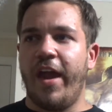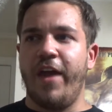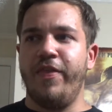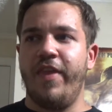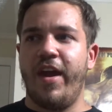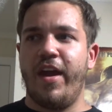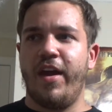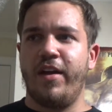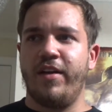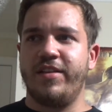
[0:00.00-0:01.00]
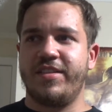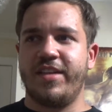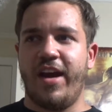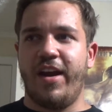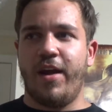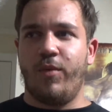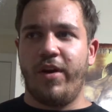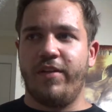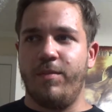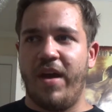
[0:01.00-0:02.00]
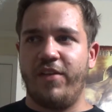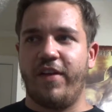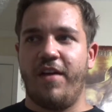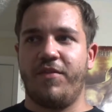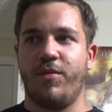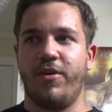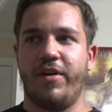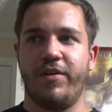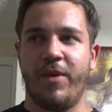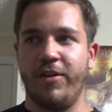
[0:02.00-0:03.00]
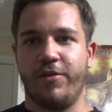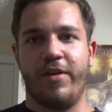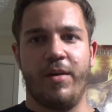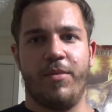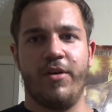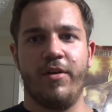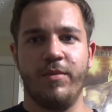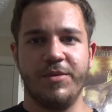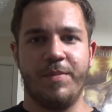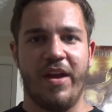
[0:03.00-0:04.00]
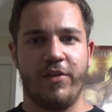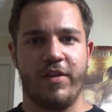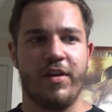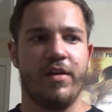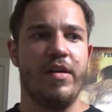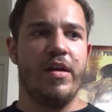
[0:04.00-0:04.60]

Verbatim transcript: And then decided I wanted to bench afterward because my other training partner was benching.